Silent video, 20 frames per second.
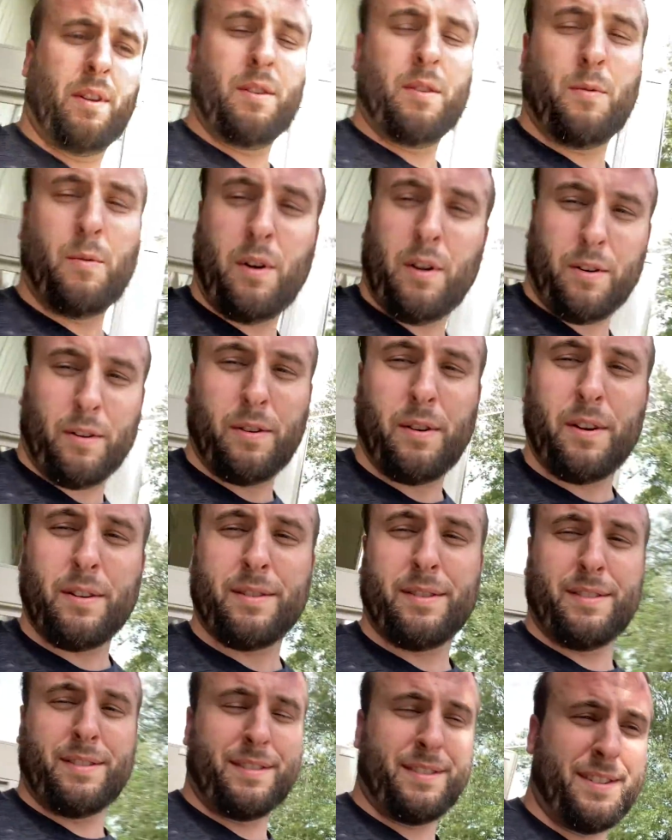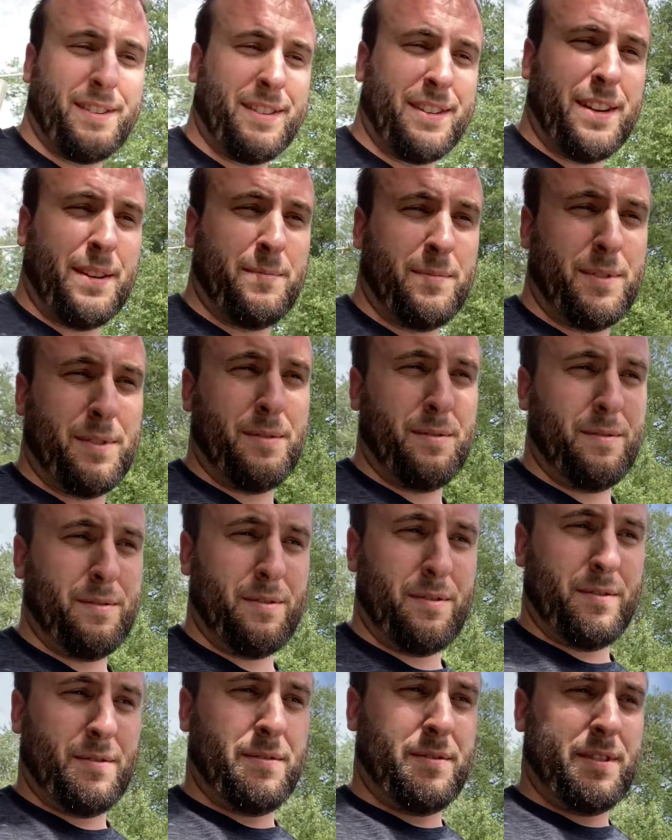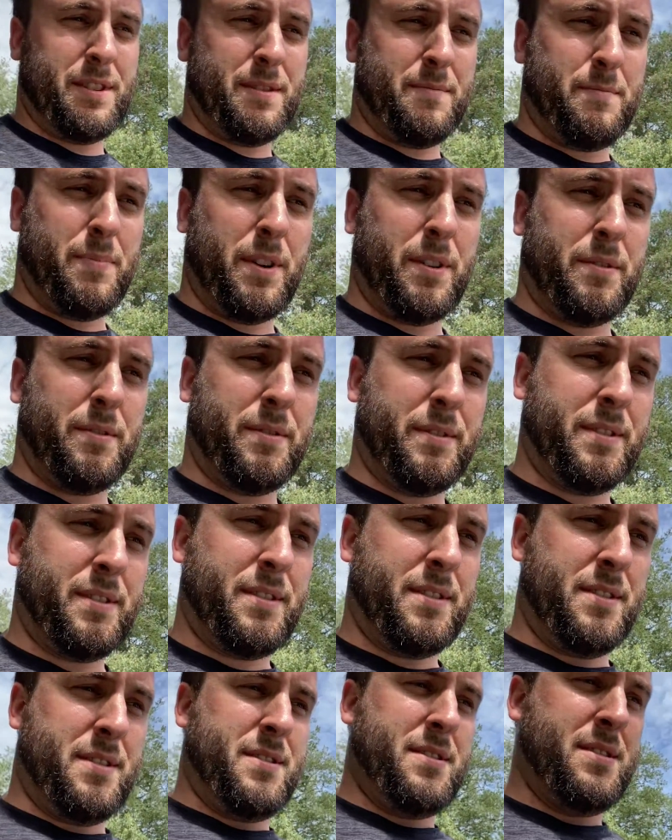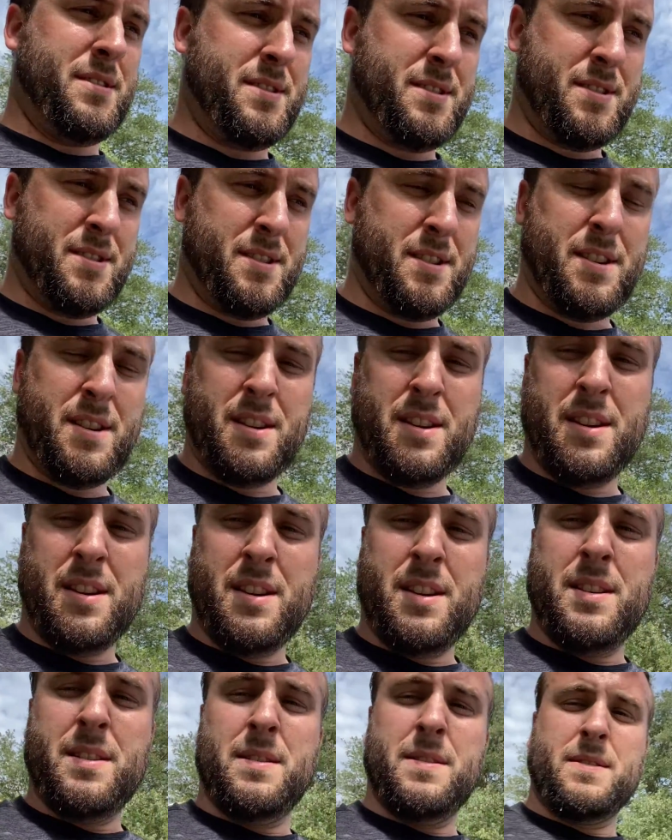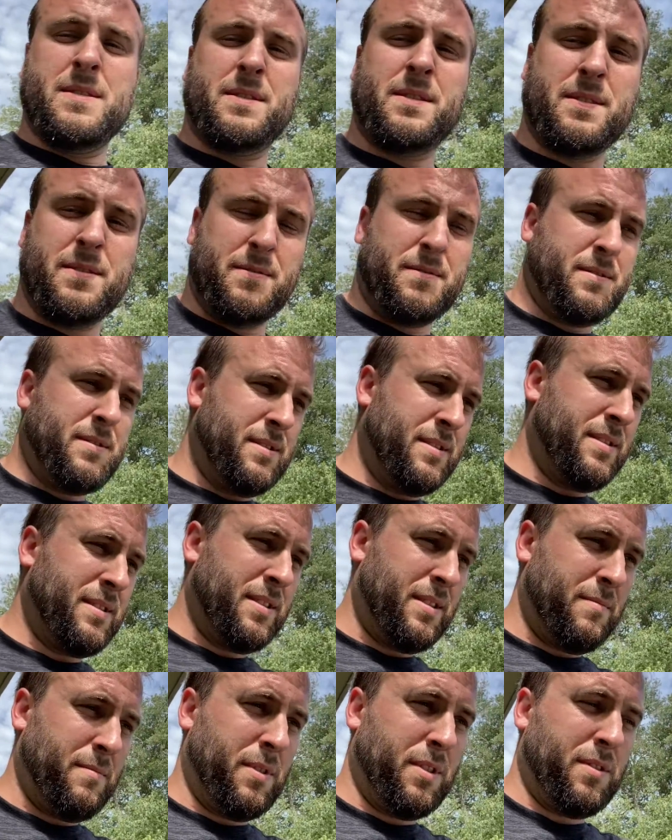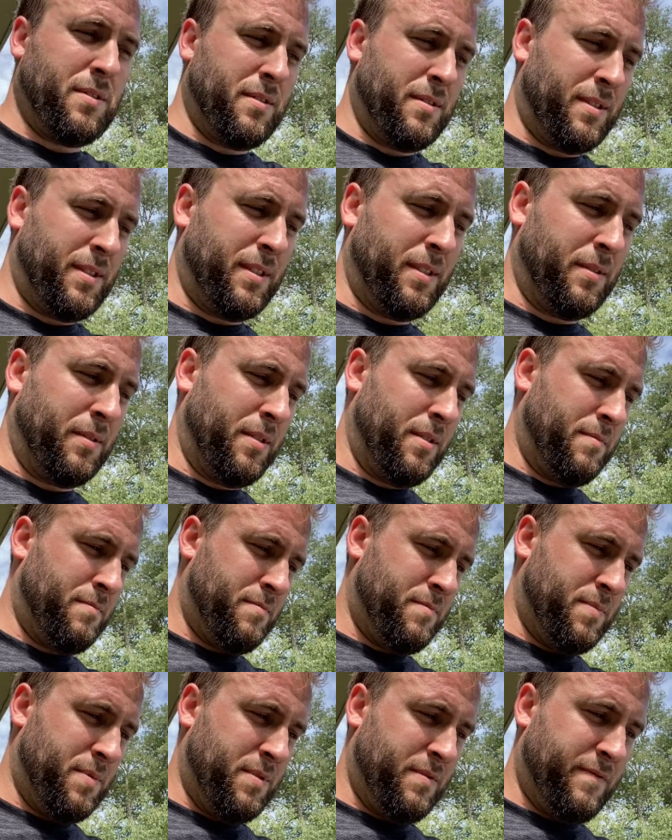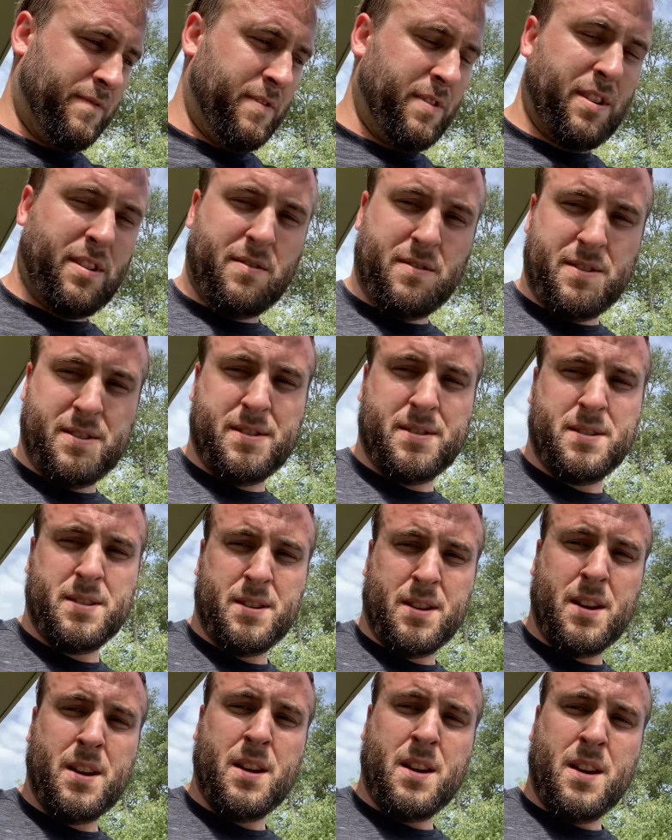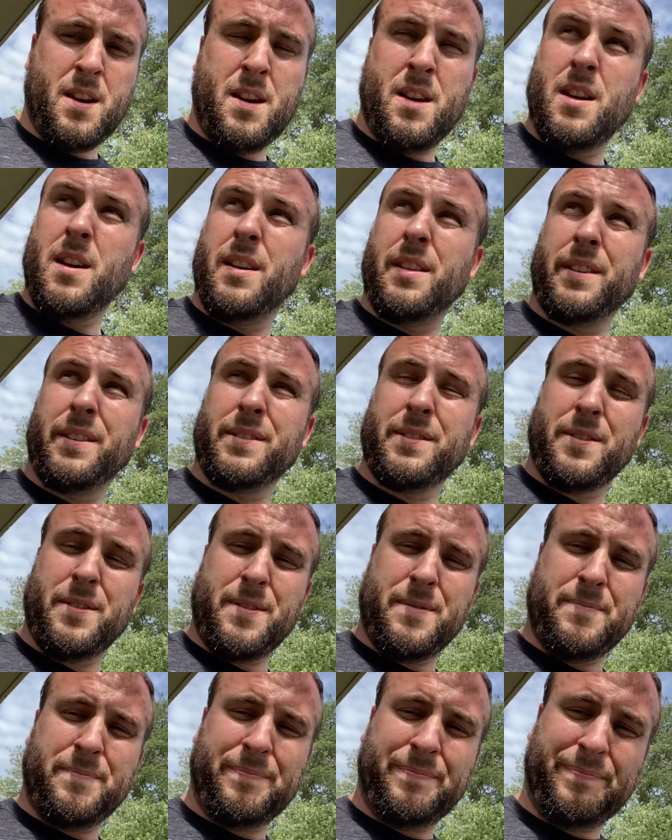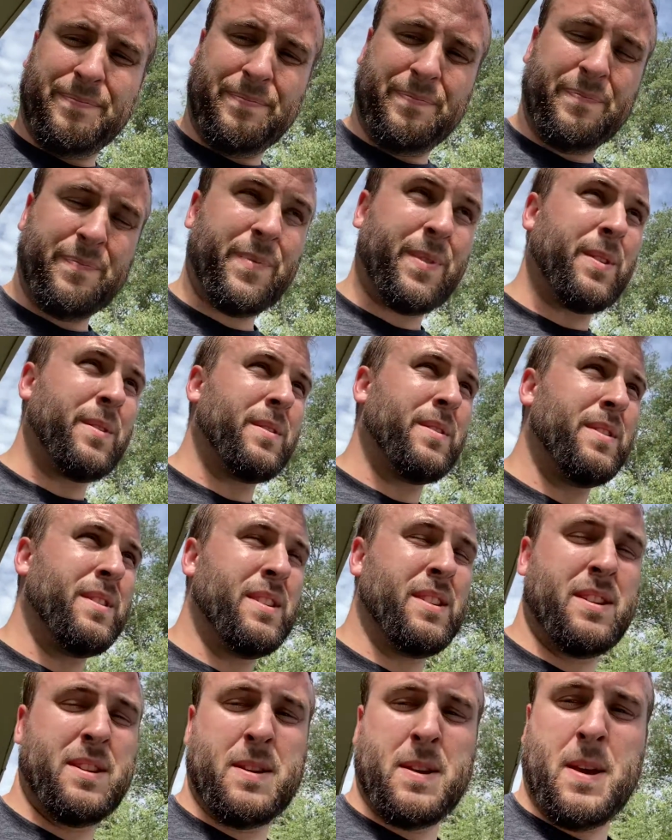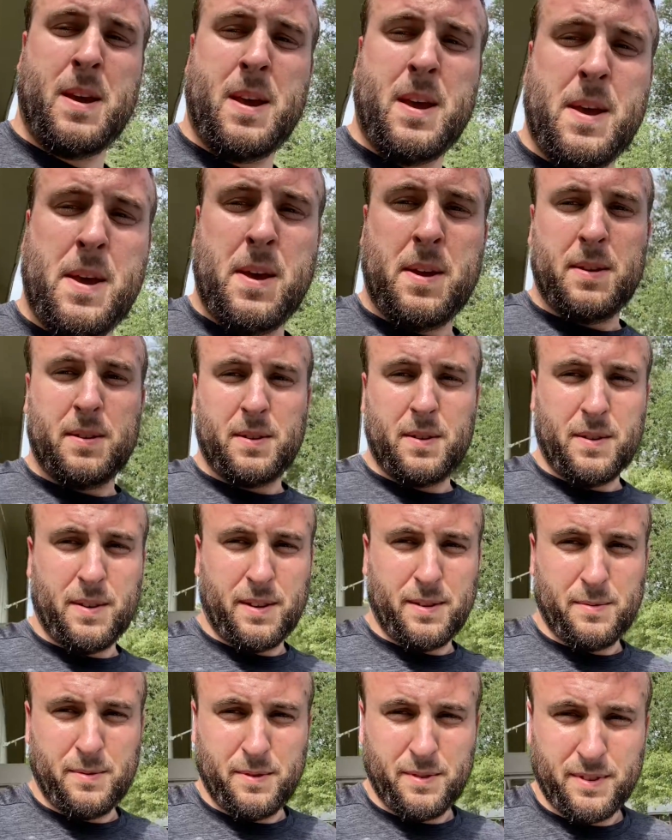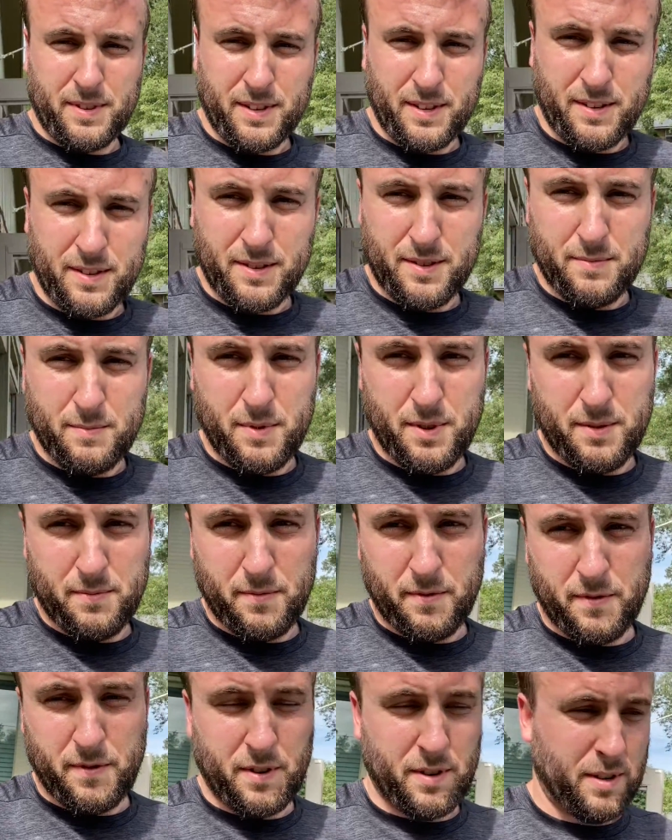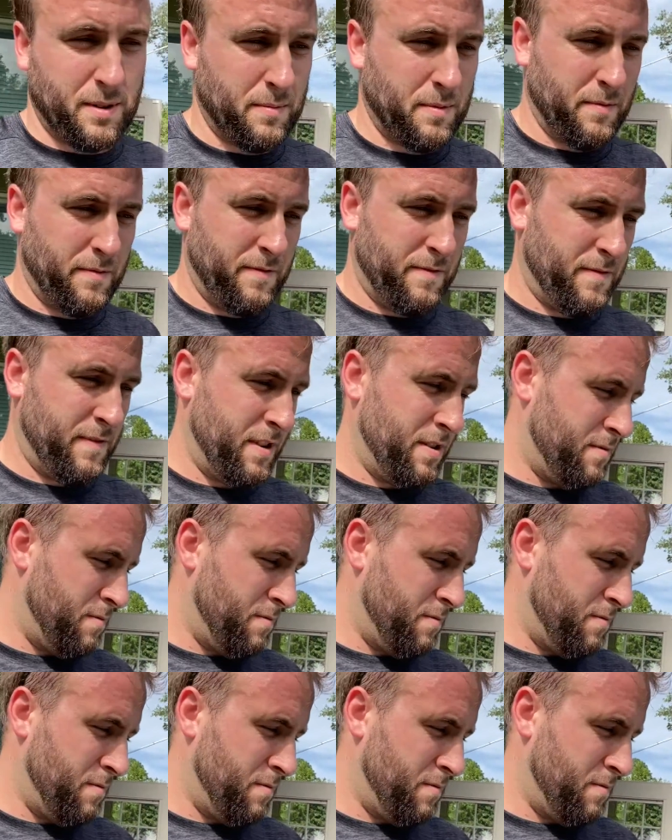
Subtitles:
no water crossings anytime soon, or deep puddles to, until I make sure it's sealed up. But for now, I think it's all right. So I'll show you guys what it looks like in just a minute. I'm gonna finish up the fender